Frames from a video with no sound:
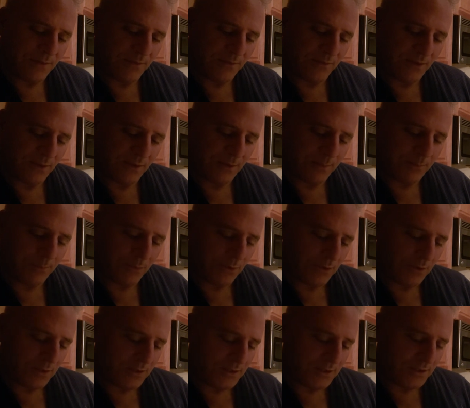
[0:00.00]
Philip
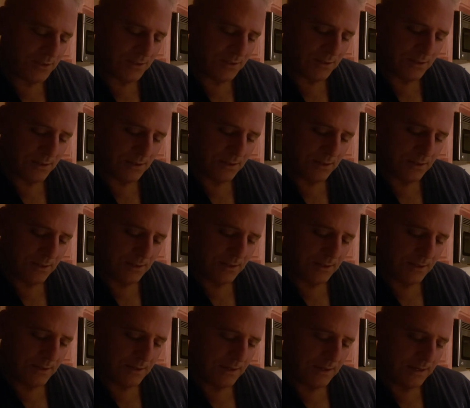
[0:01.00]
Brooks.
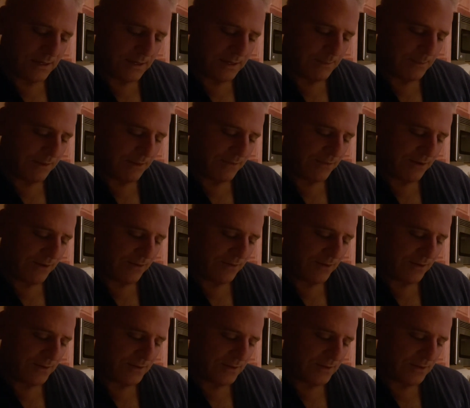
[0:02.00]
And then my
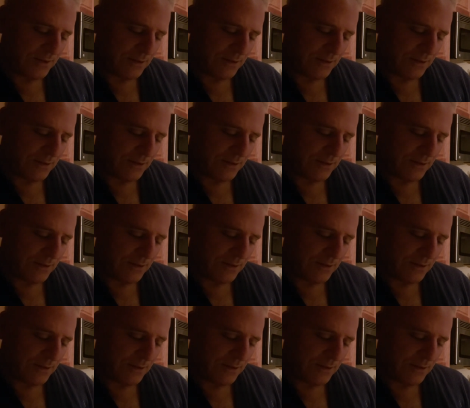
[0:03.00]
favorite